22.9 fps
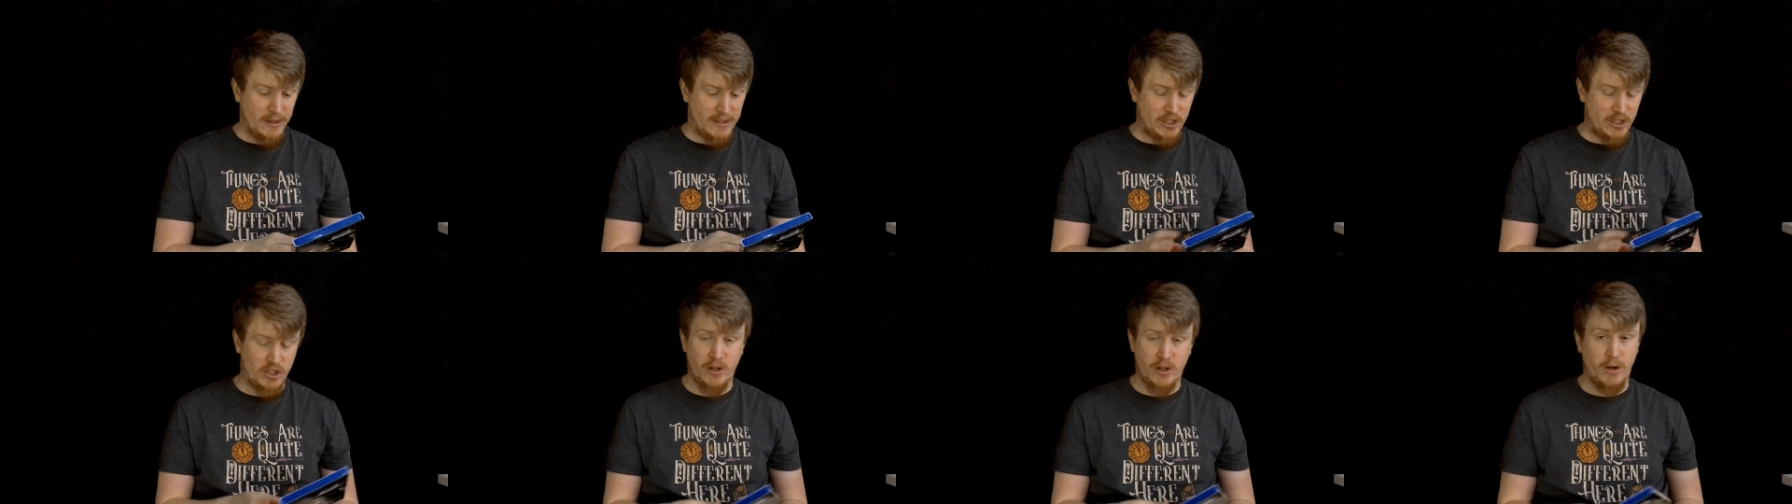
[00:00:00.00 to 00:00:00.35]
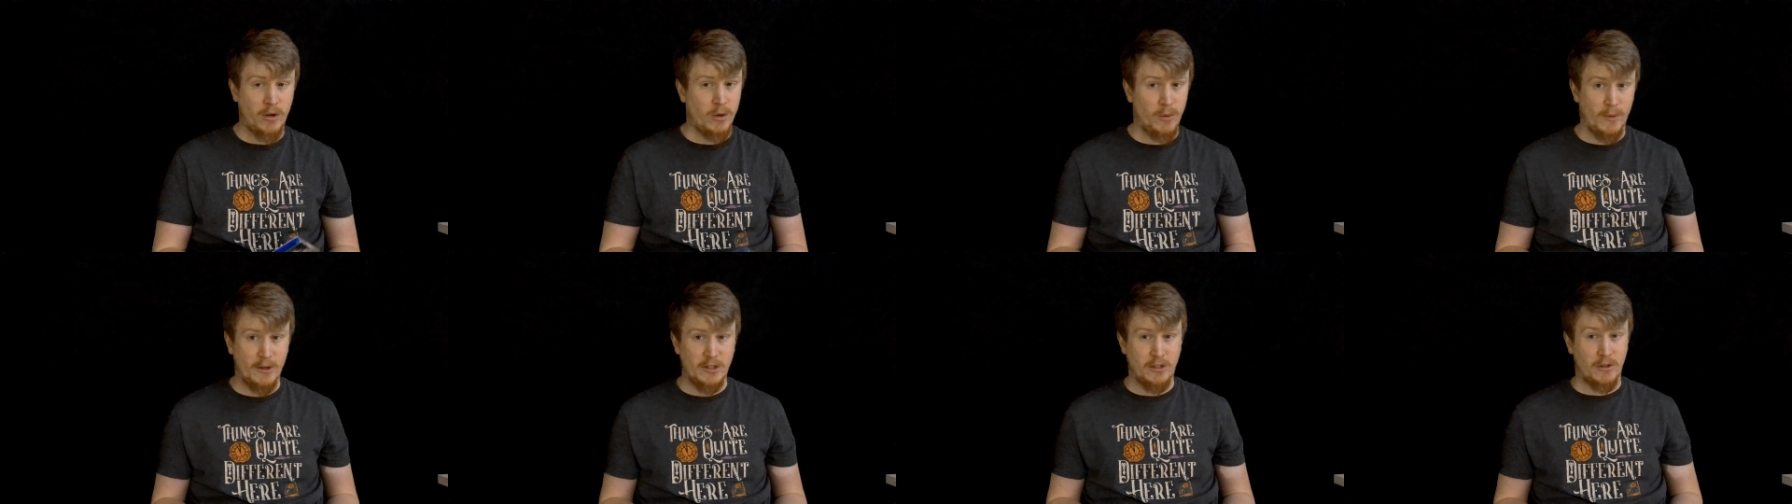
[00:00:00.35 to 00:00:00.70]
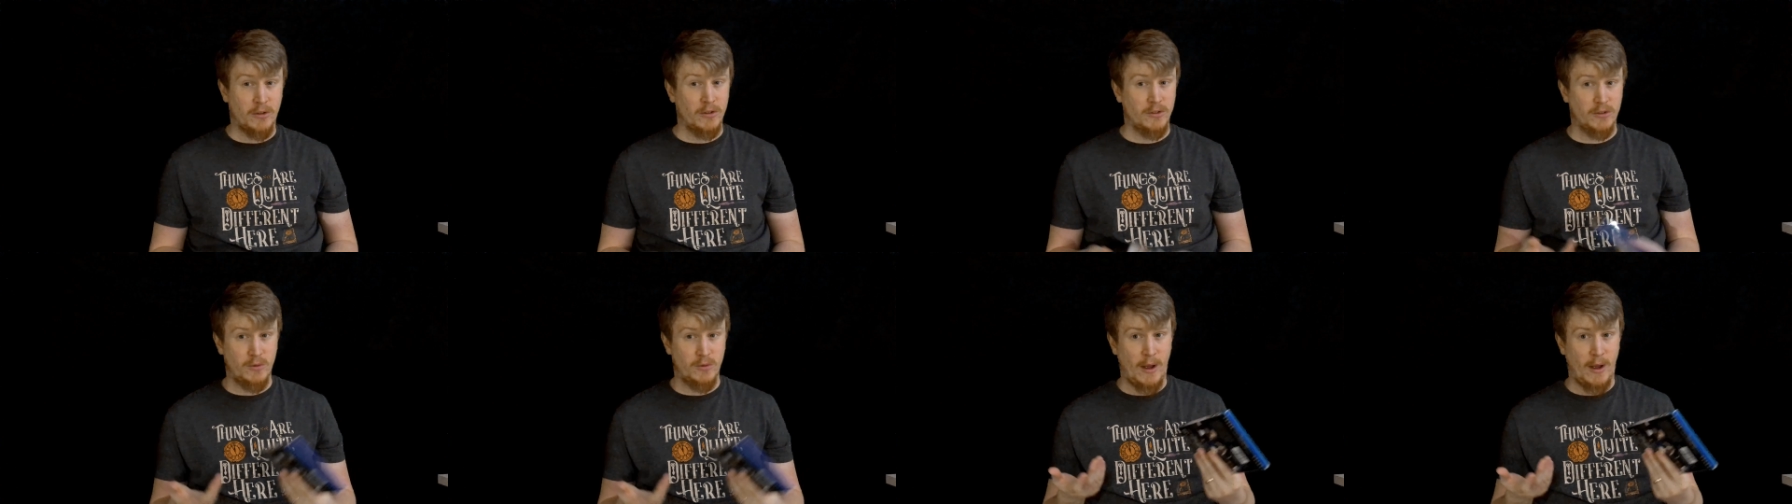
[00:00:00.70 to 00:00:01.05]
It's a Shudder
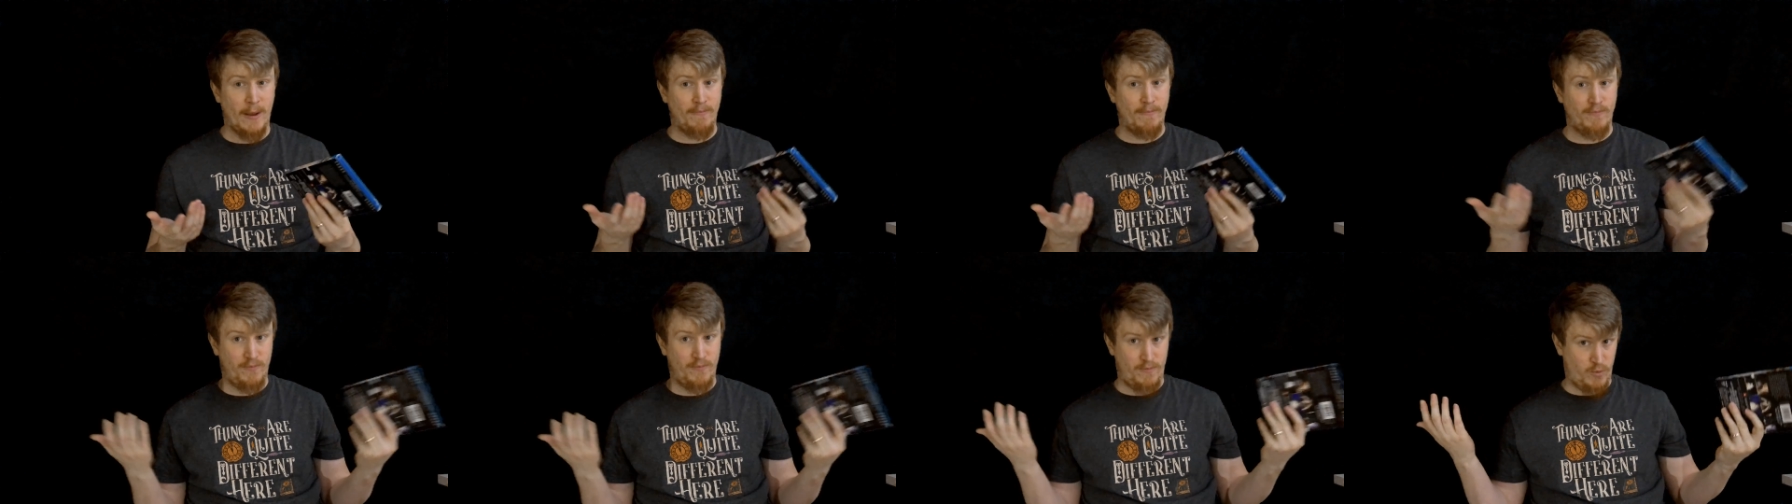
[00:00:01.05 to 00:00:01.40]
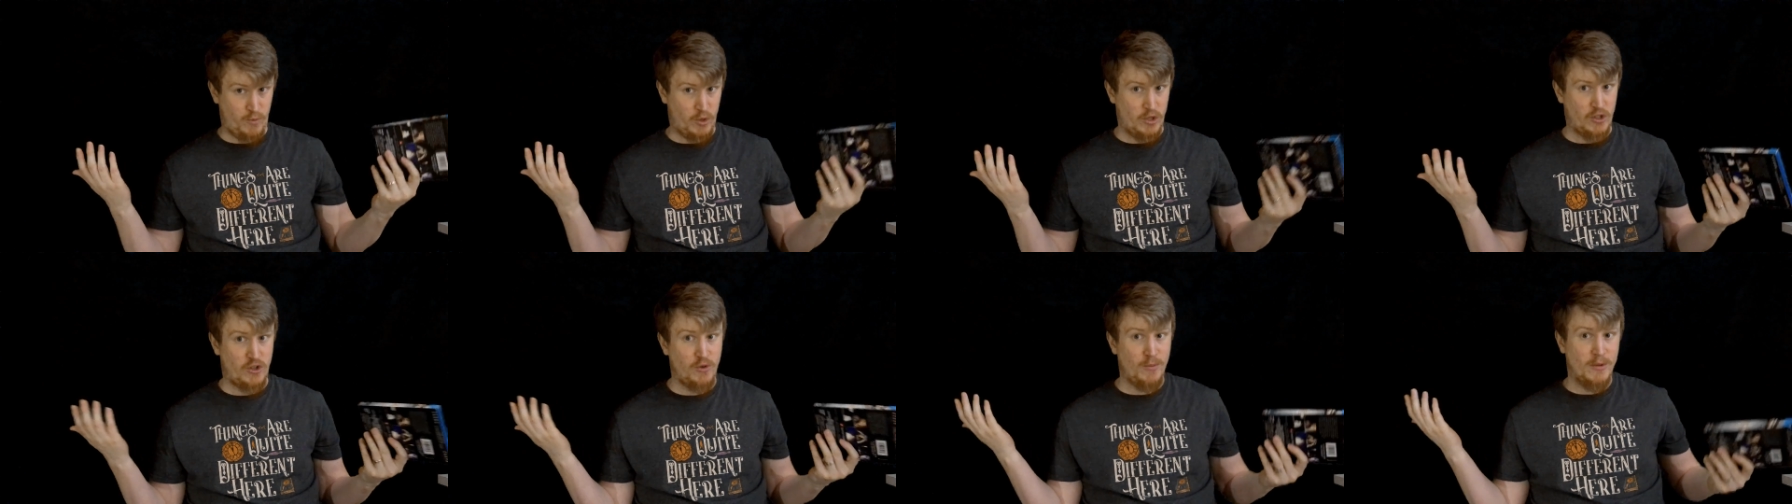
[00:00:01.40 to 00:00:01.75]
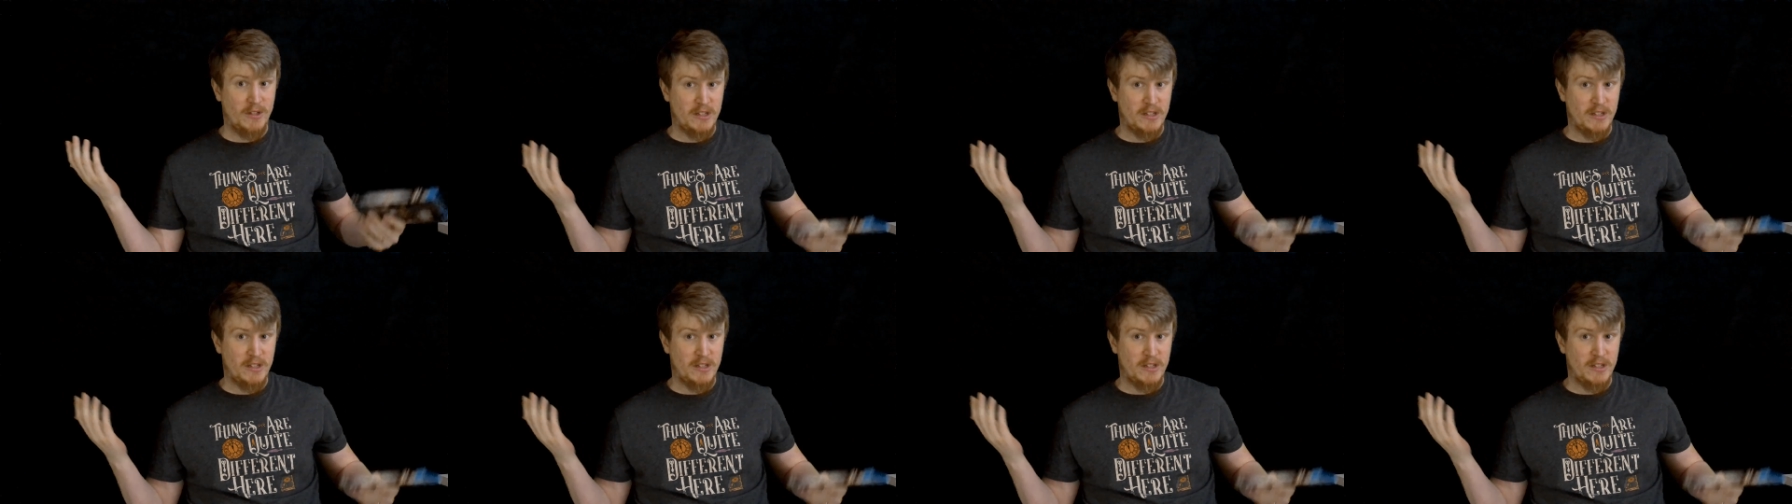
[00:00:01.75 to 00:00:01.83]
original, so I would assume